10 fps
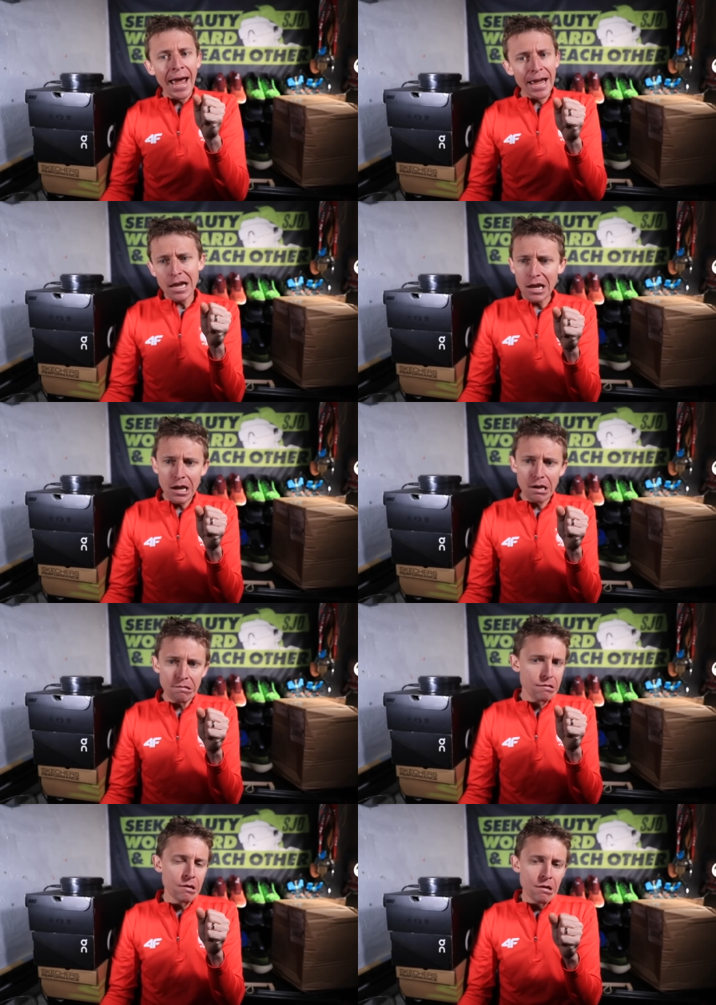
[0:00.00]

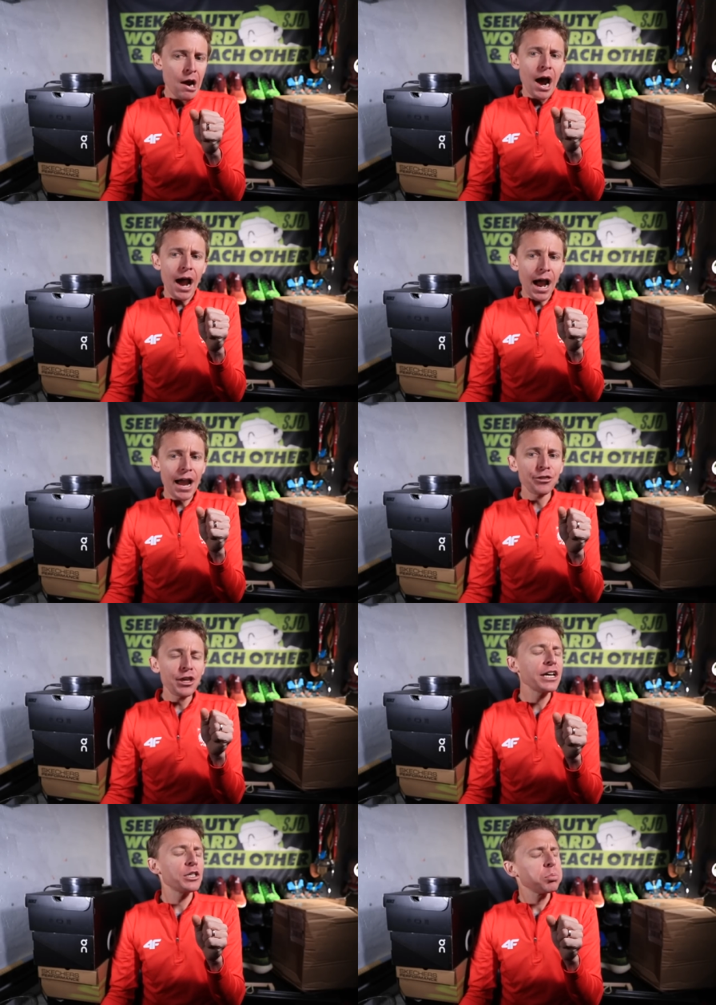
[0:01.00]
and I
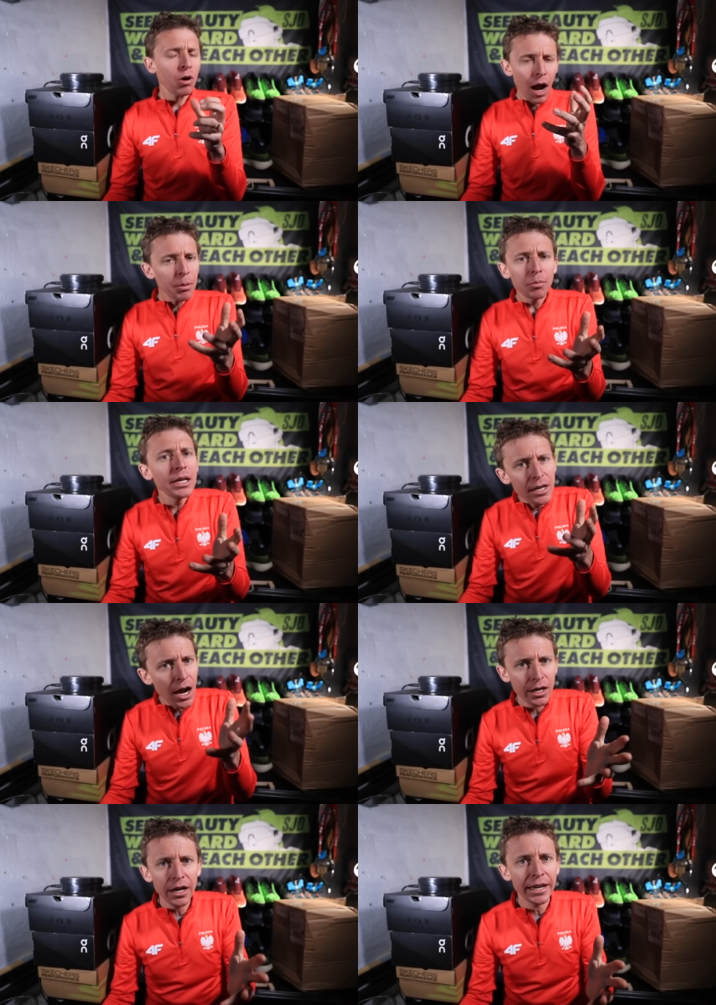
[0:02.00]
think it's probably
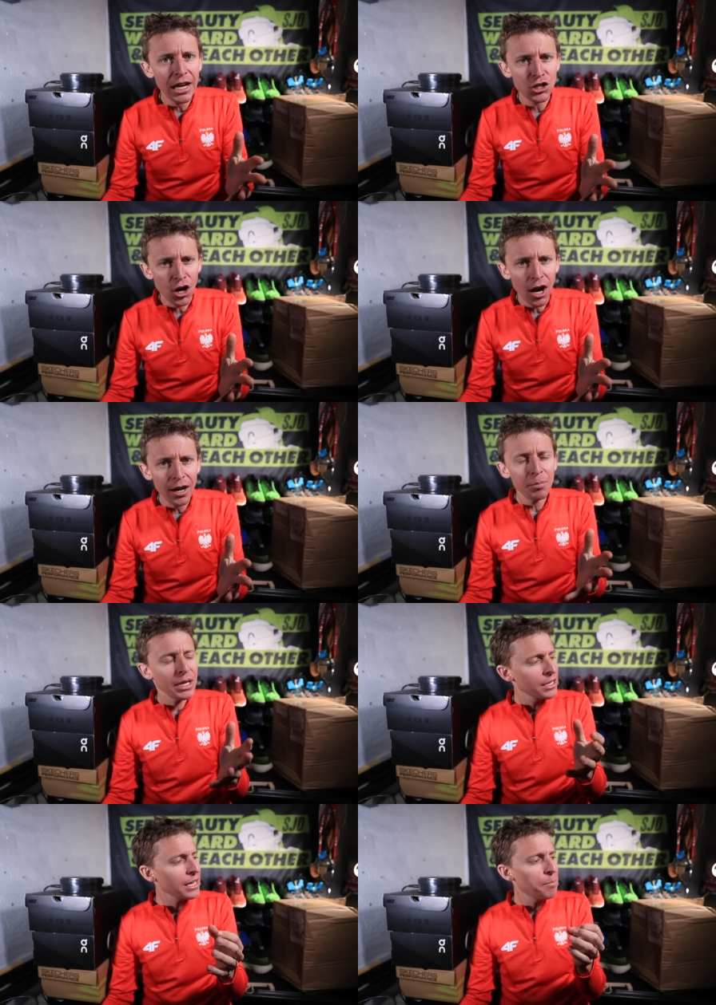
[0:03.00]
not gonna catch on
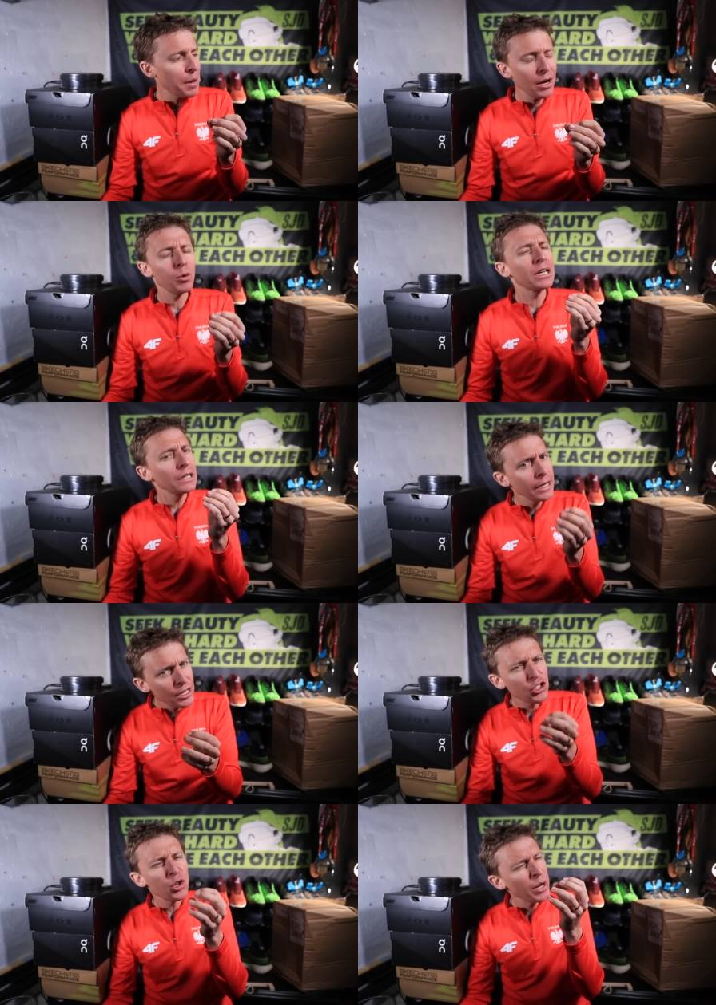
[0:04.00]
because I bet it would
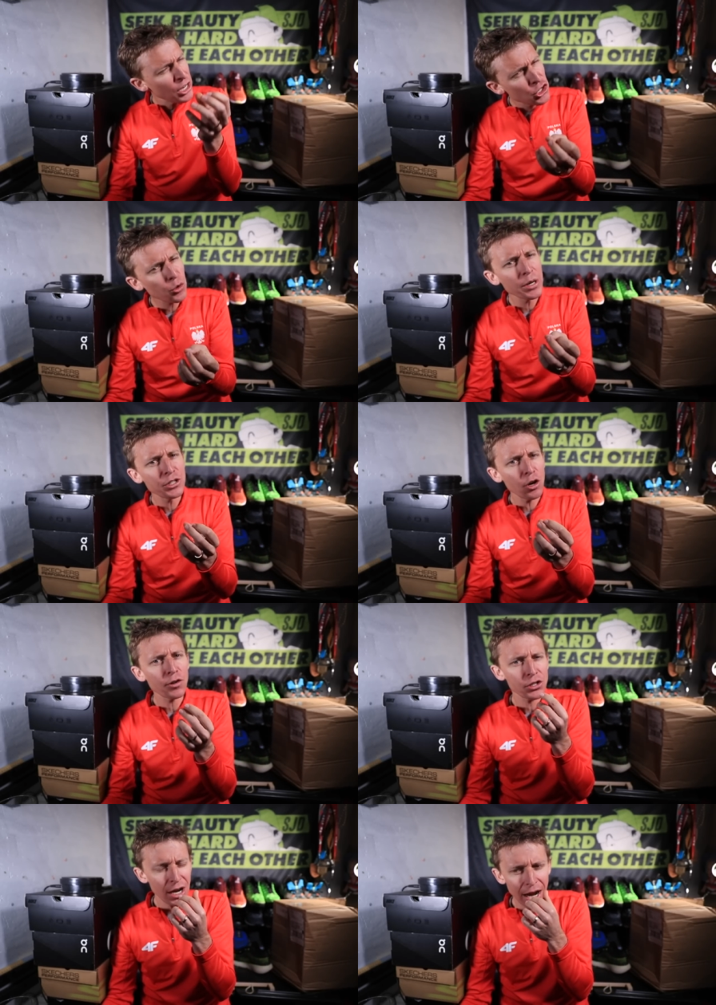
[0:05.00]
lead to injuries
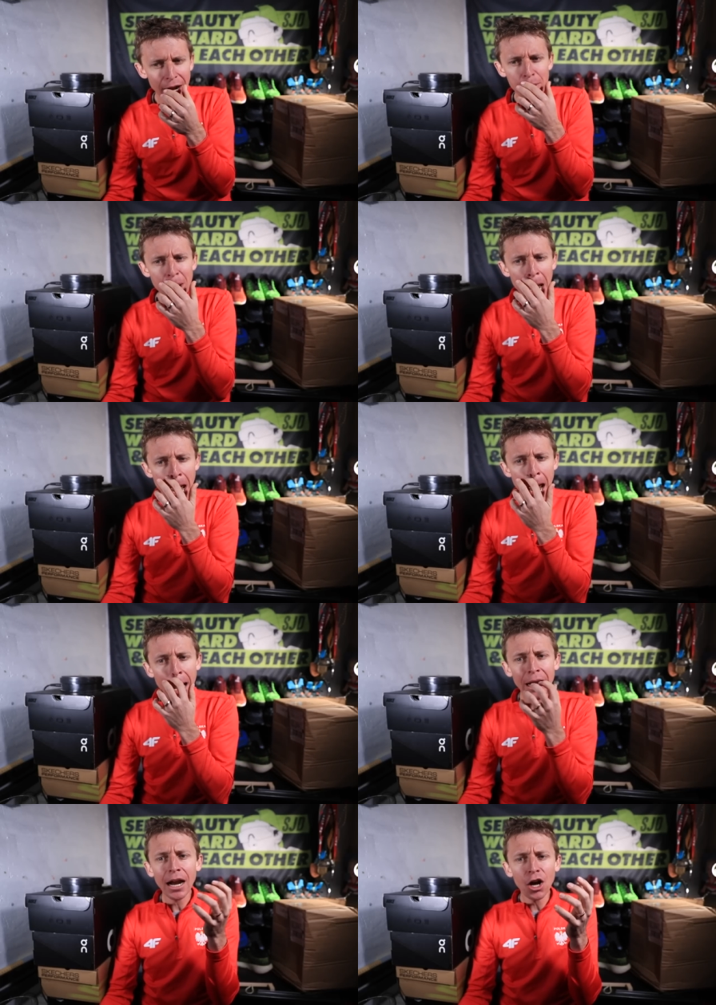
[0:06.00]
over time.
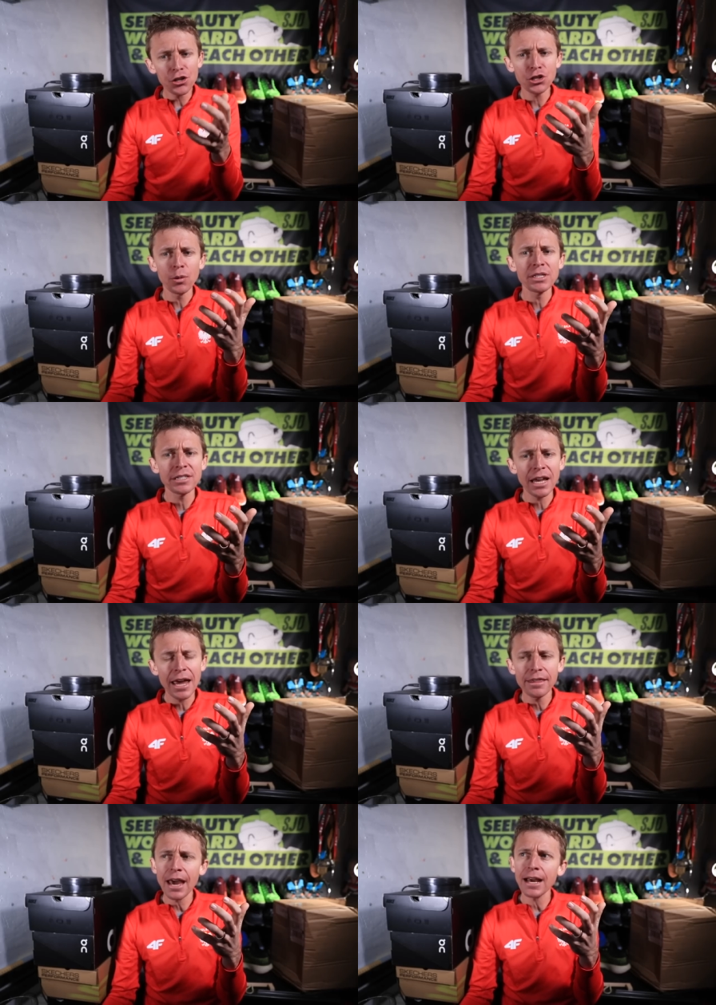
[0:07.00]
And I also would
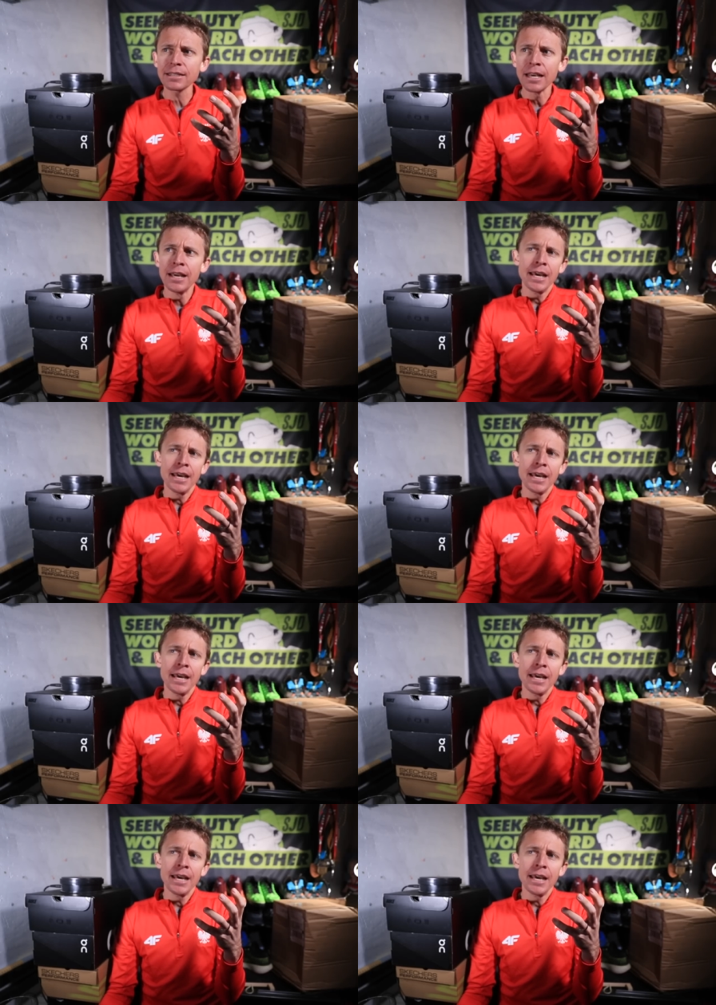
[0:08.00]
say that